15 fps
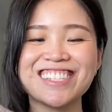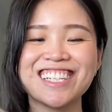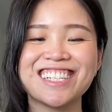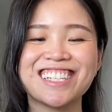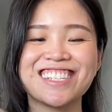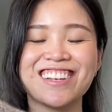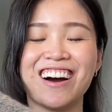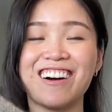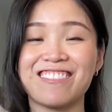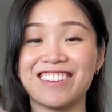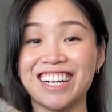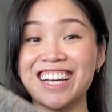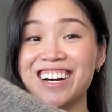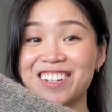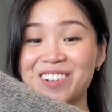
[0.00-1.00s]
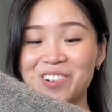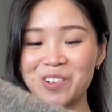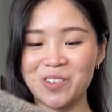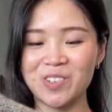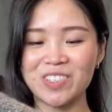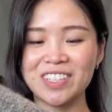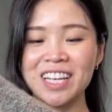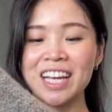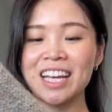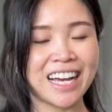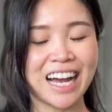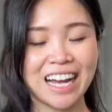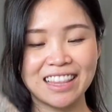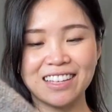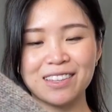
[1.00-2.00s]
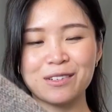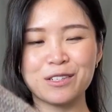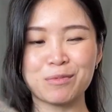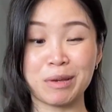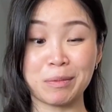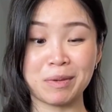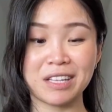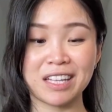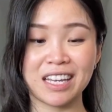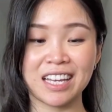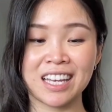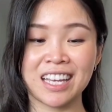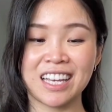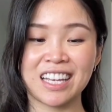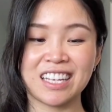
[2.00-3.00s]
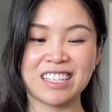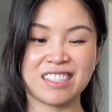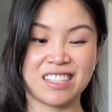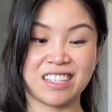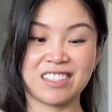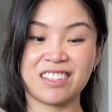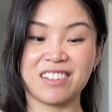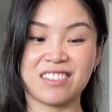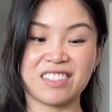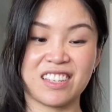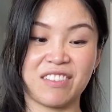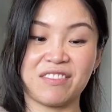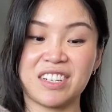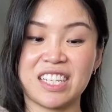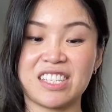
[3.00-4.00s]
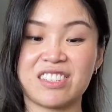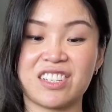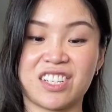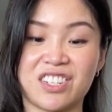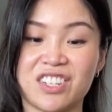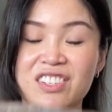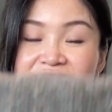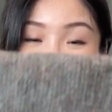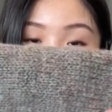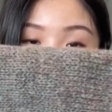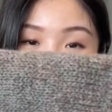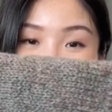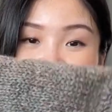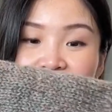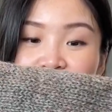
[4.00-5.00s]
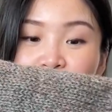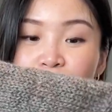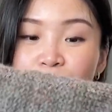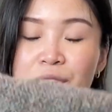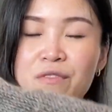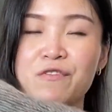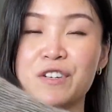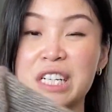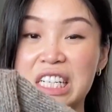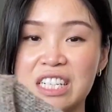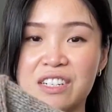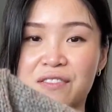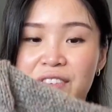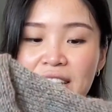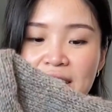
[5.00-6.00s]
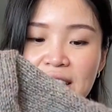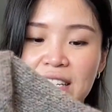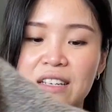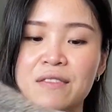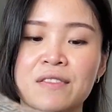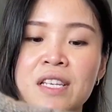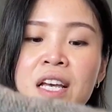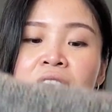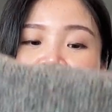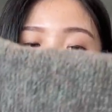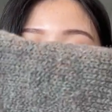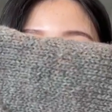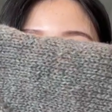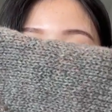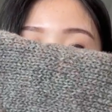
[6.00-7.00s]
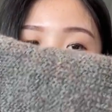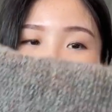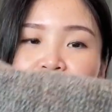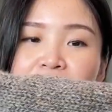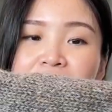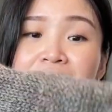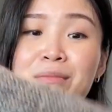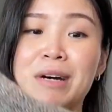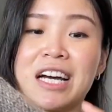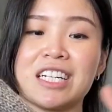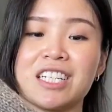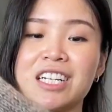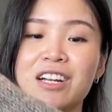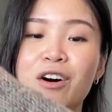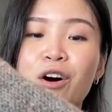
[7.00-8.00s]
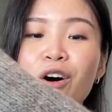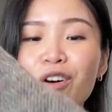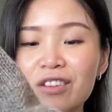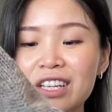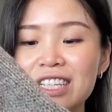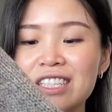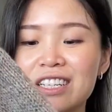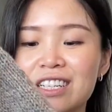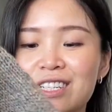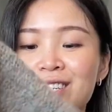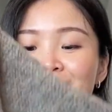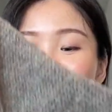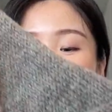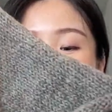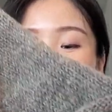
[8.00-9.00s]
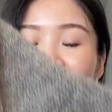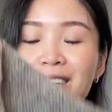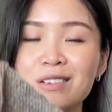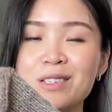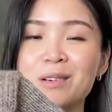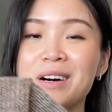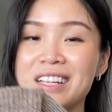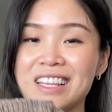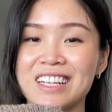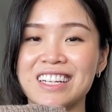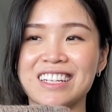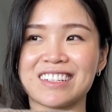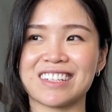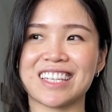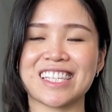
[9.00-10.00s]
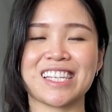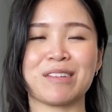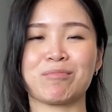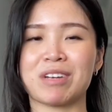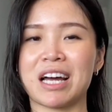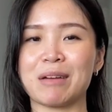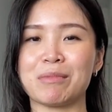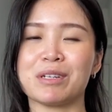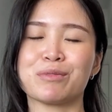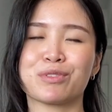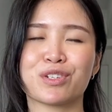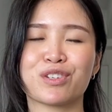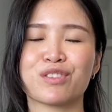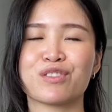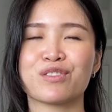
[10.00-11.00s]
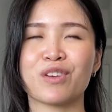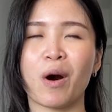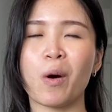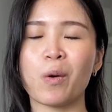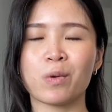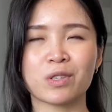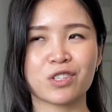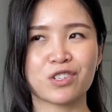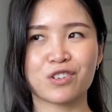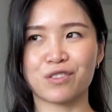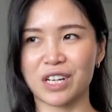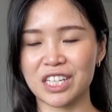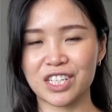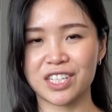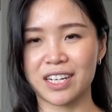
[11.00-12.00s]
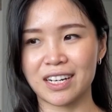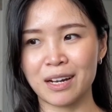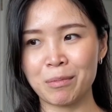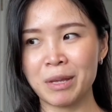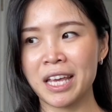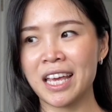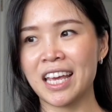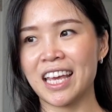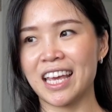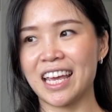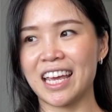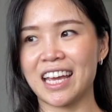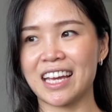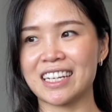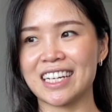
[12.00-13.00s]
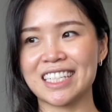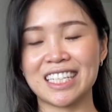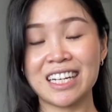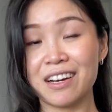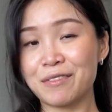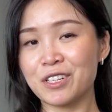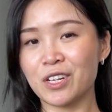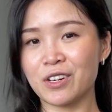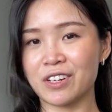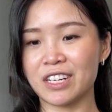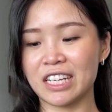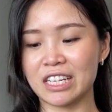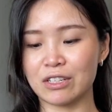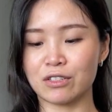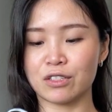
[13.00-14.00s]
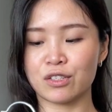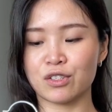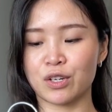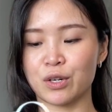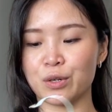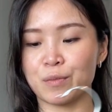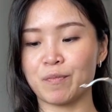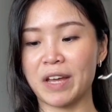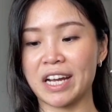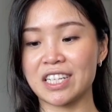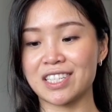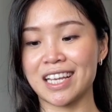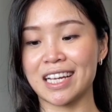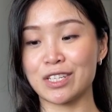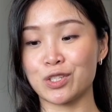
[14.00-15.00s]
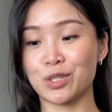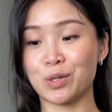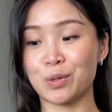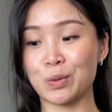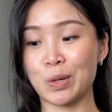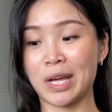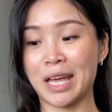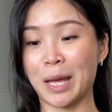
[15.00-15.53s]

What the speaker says: stitches already on hold. I think there's maybe like 60 or 70 stitches already on hold for each of the sleeves. So if you can imagine, all these stitches were also on the needle at the same time. It was just so scrunched up, and I didn't have a longer needle, so I just had to